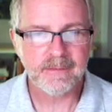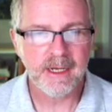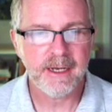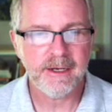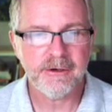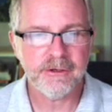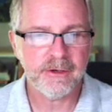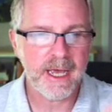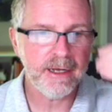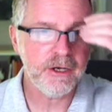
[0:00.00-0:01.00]
And here you'll
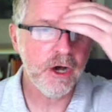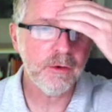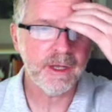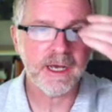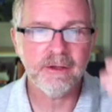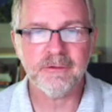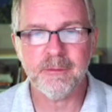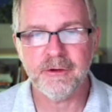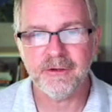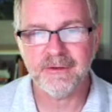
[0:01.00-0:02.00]
get, no, the
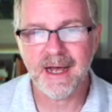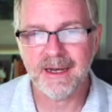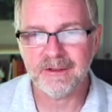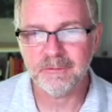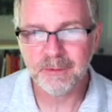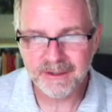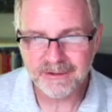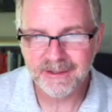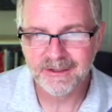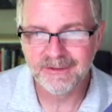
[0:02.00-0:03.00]
customer does not
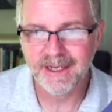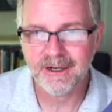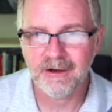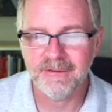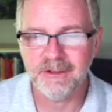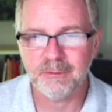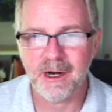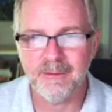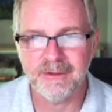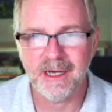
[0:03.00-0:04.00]
explicitly state all of these
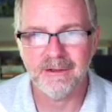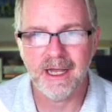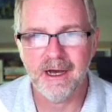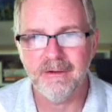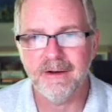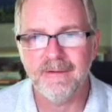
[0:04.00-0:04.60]
problems out loud.